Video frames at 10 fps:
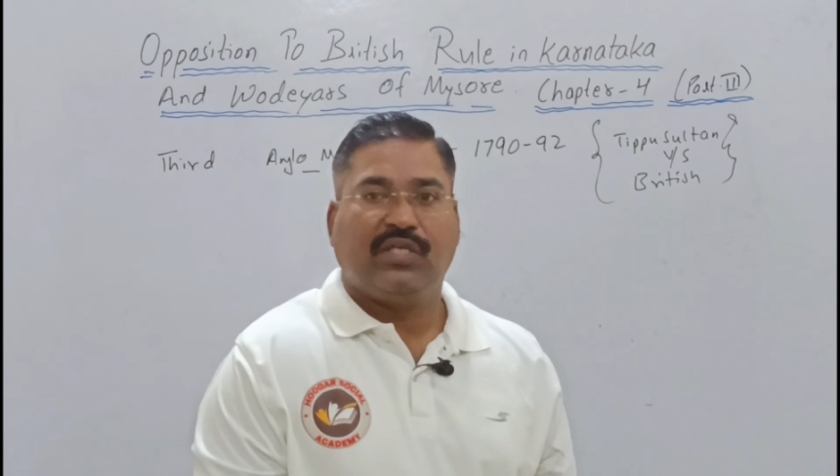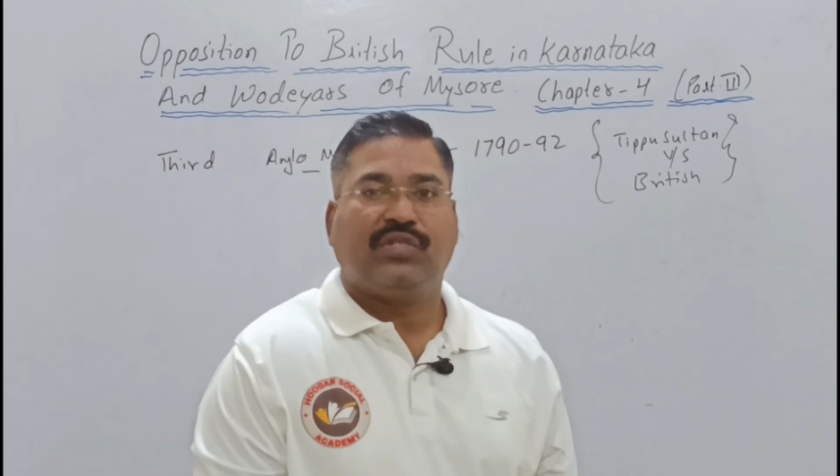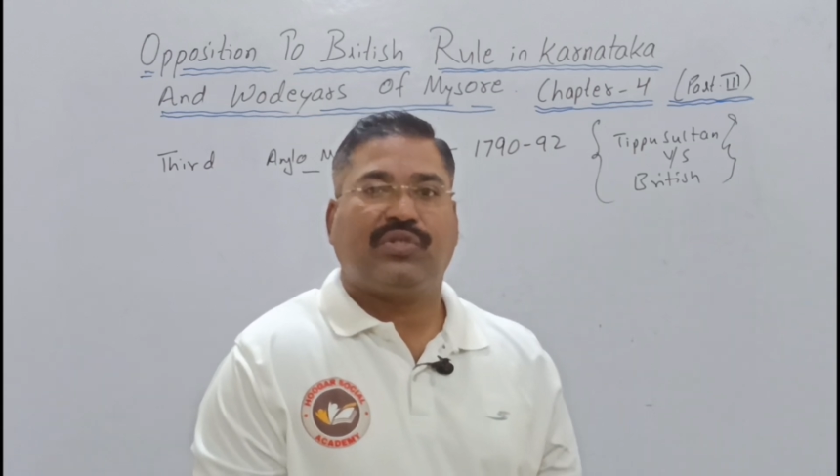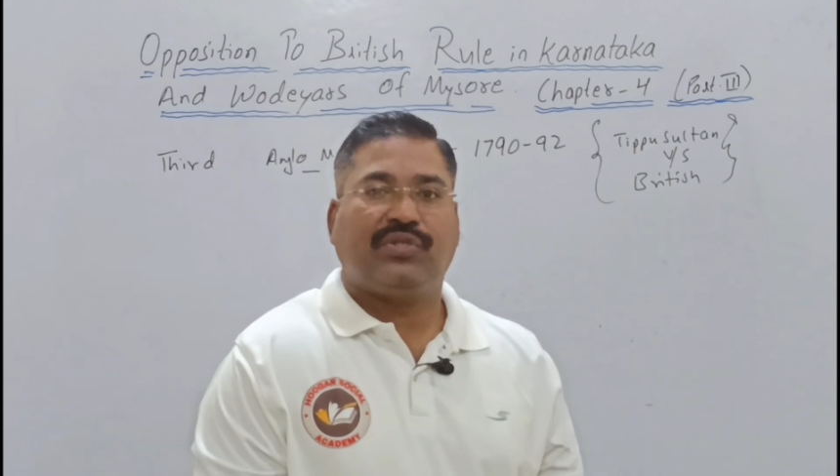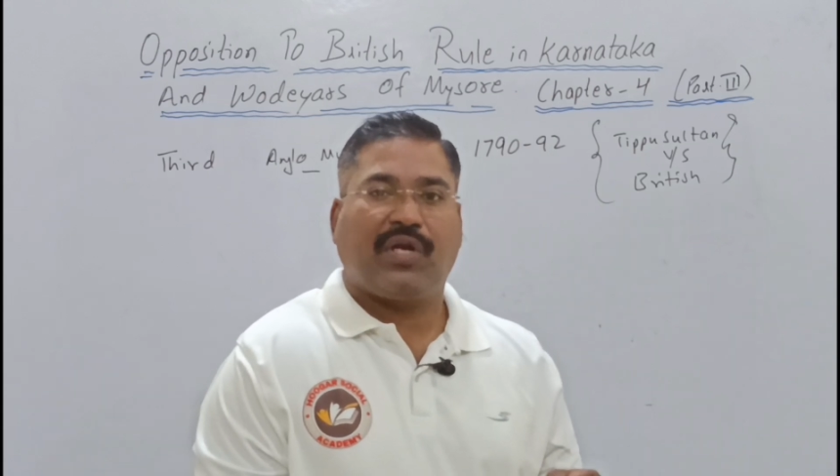
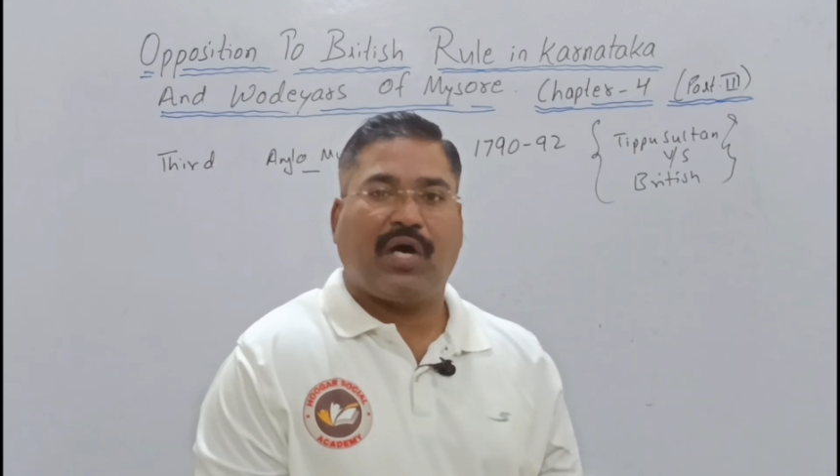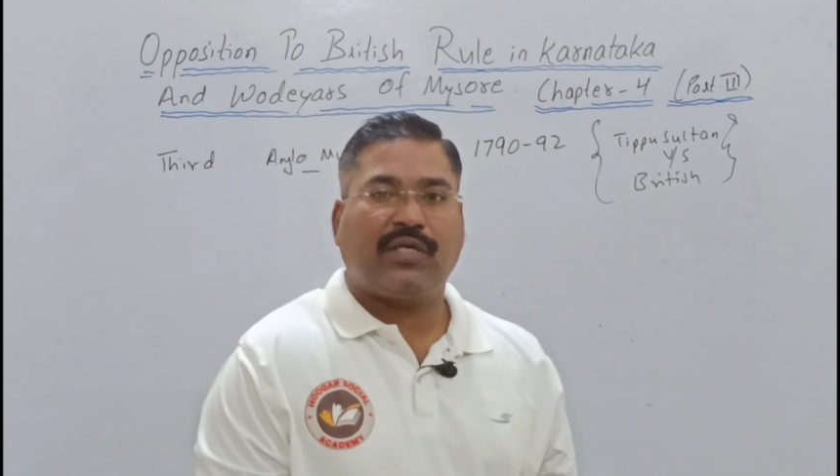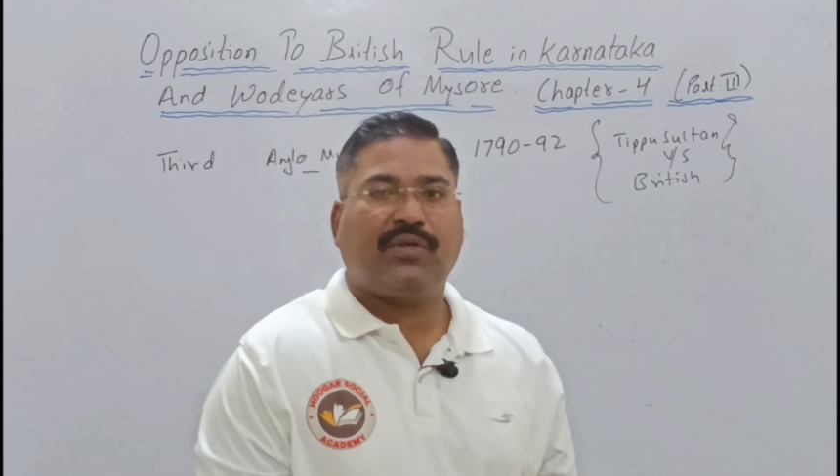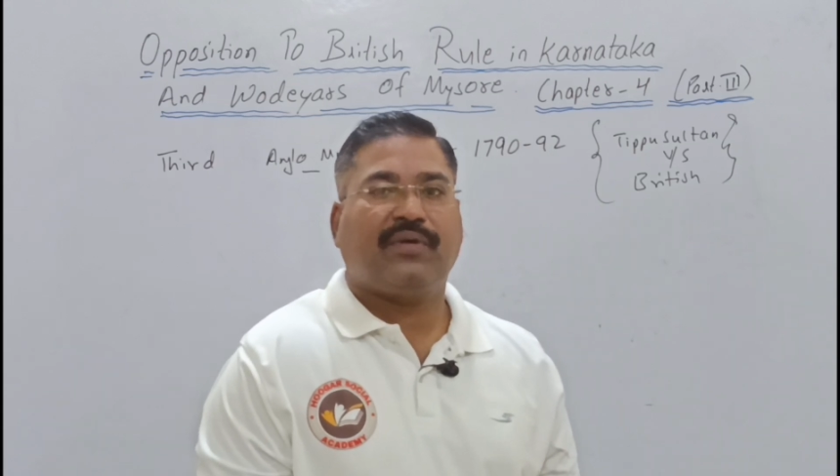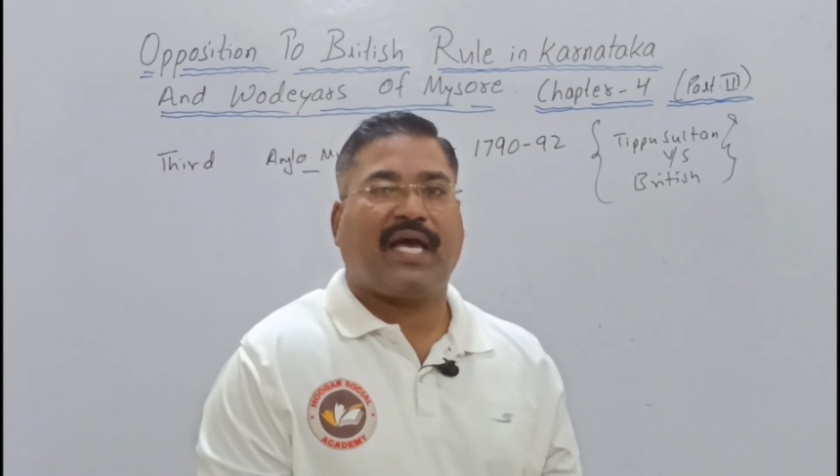to
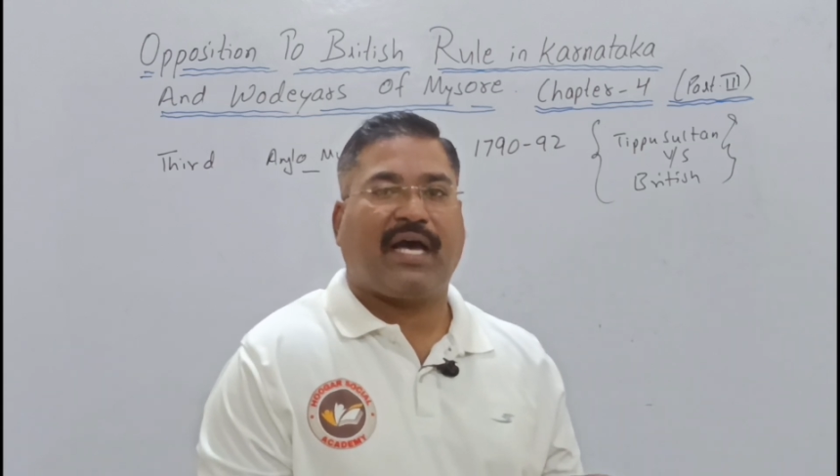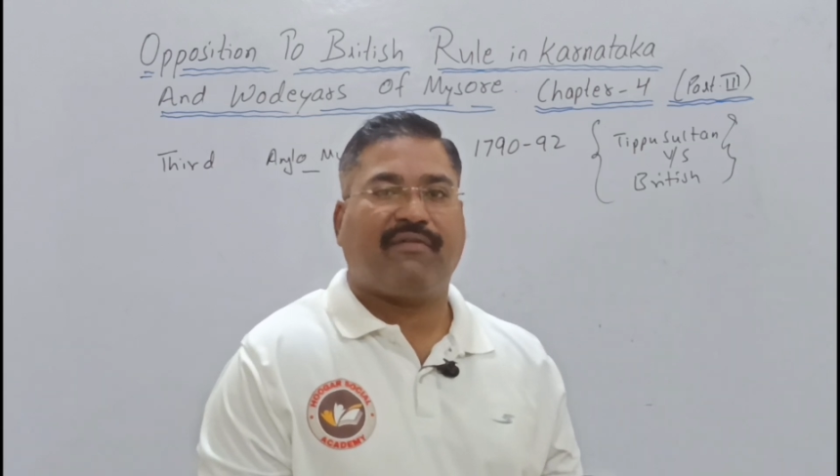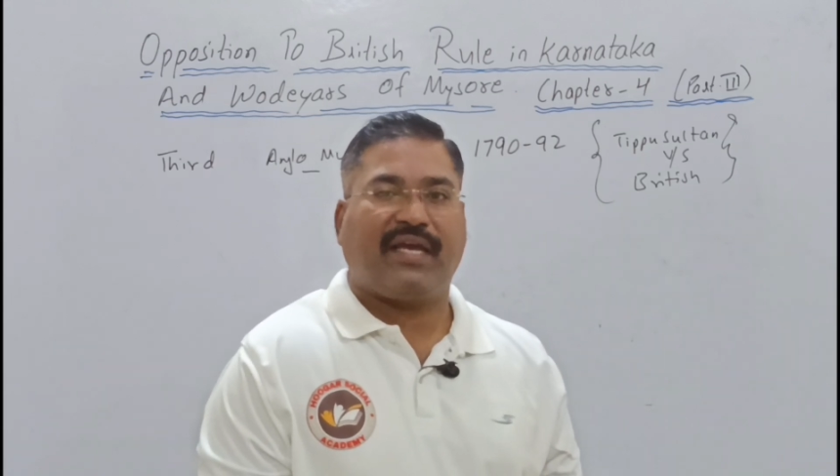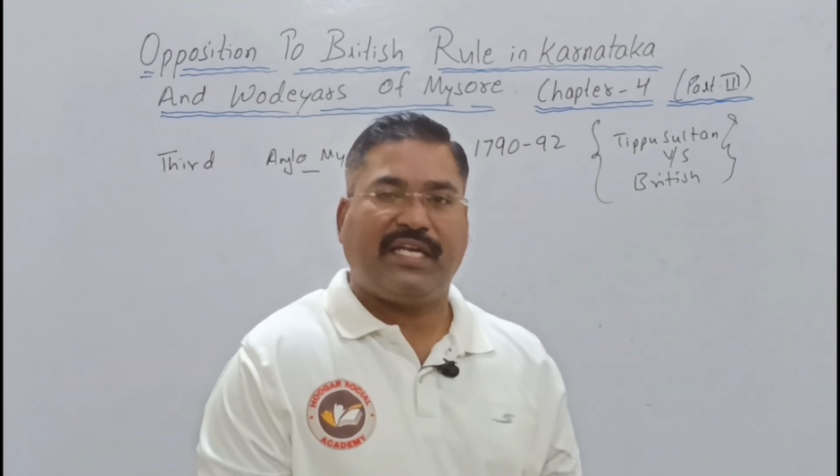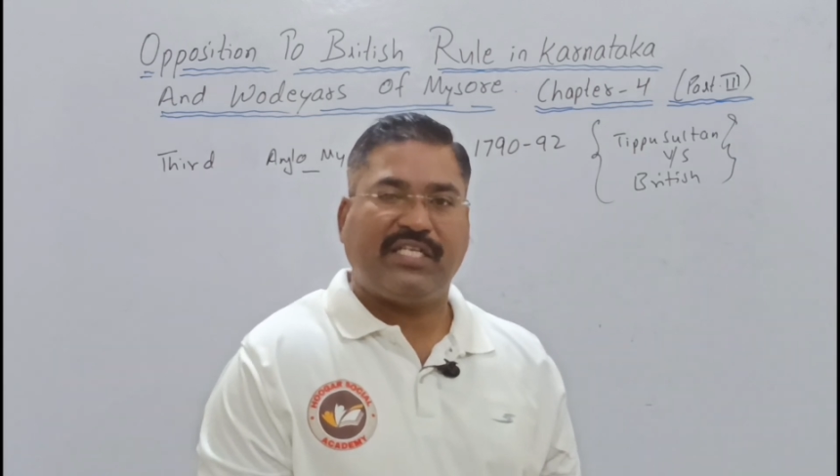not to
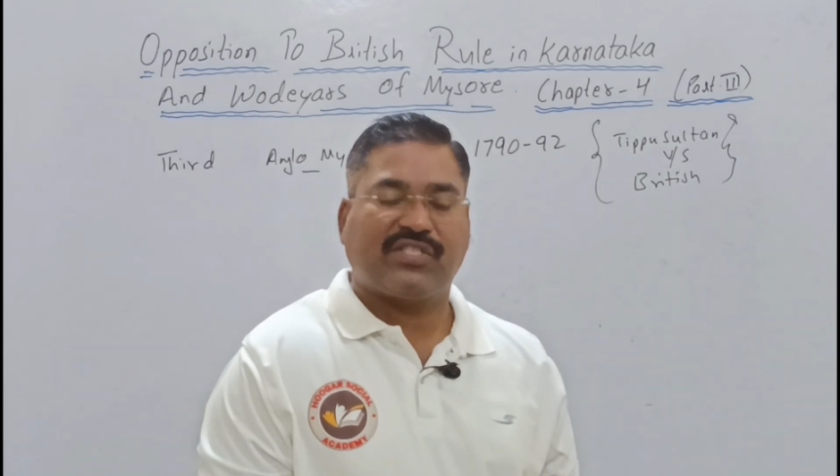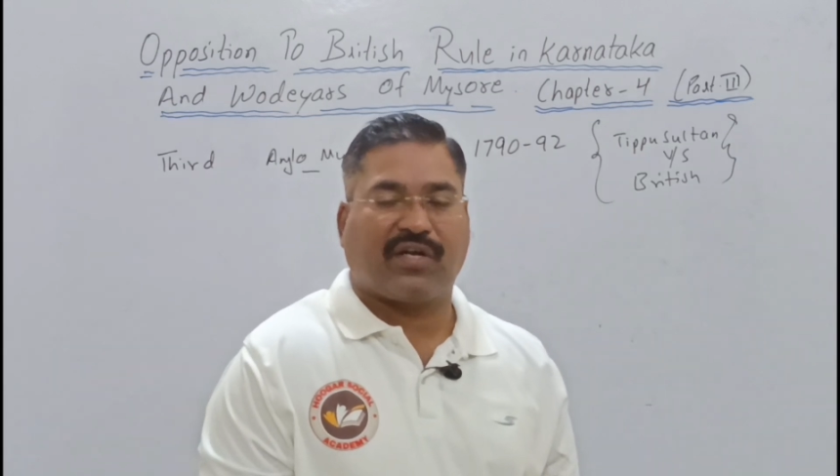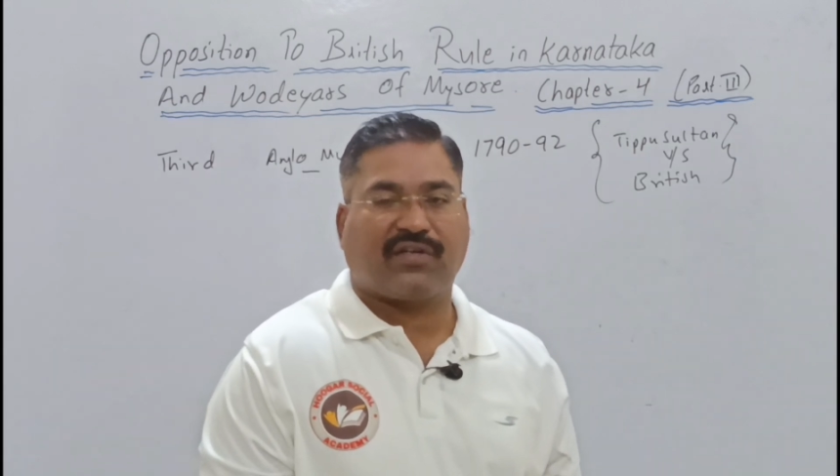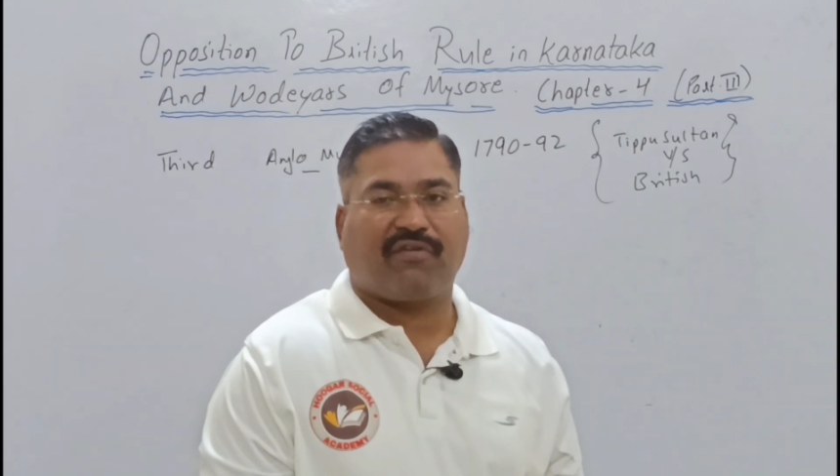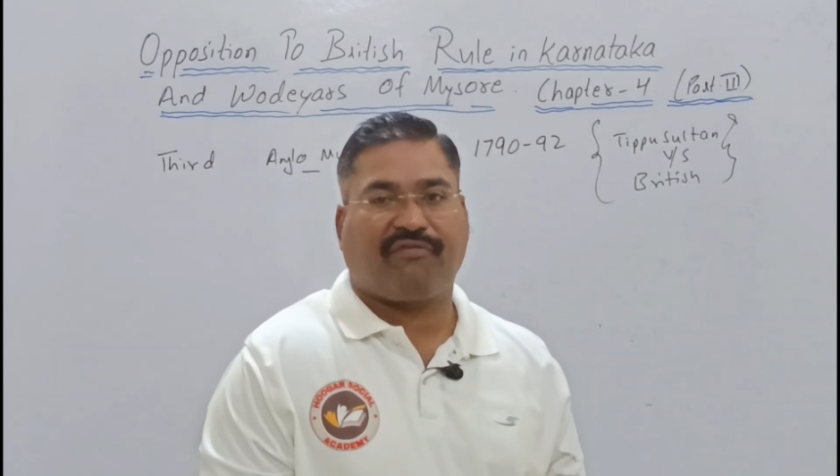have any
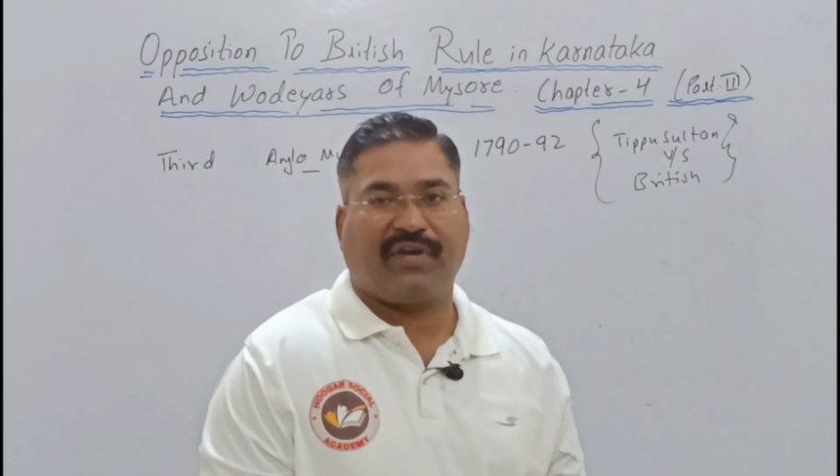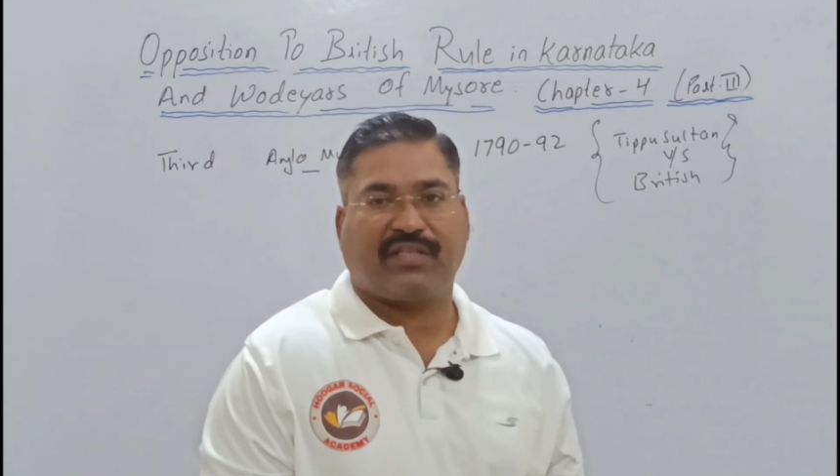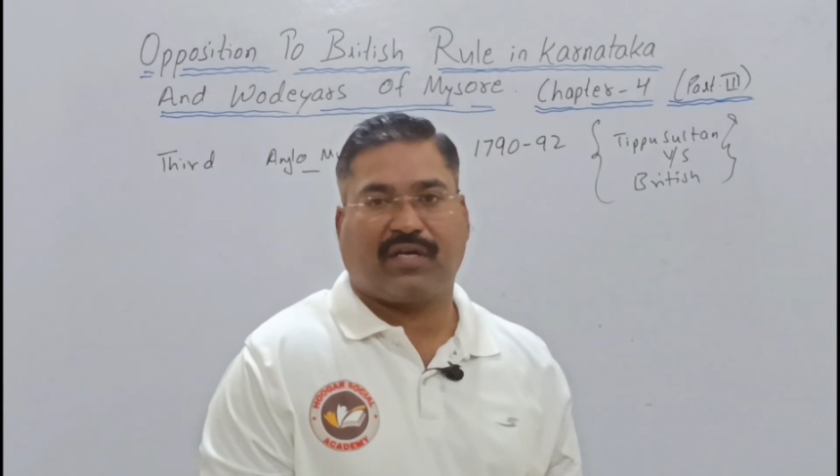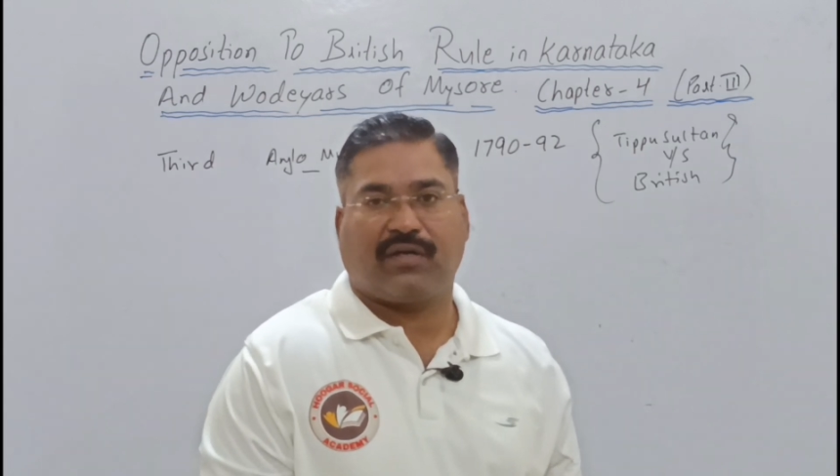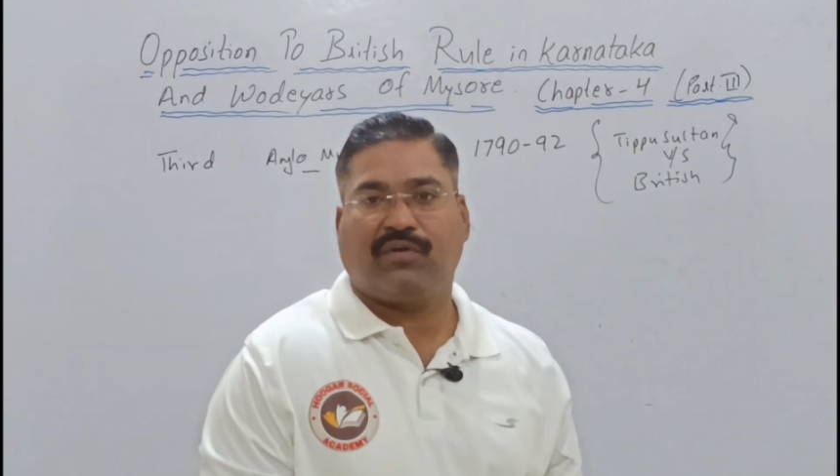sort of
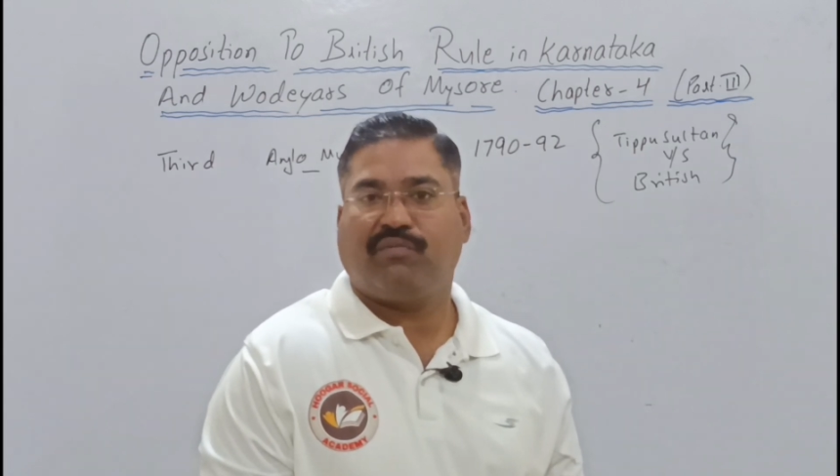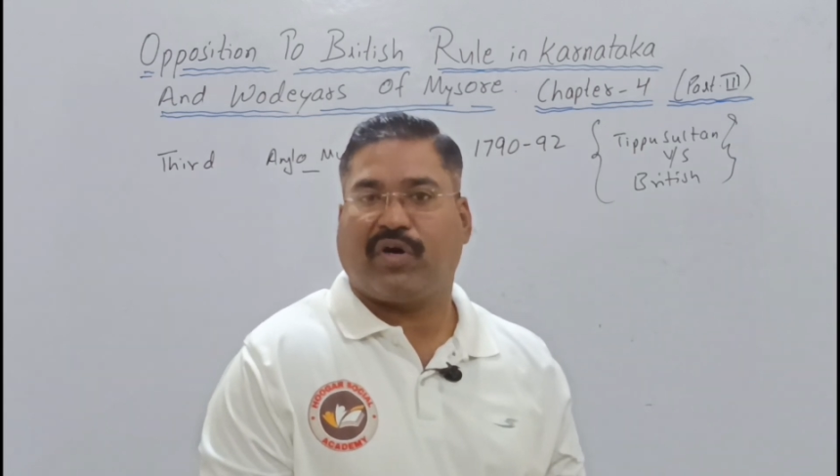faith on whom?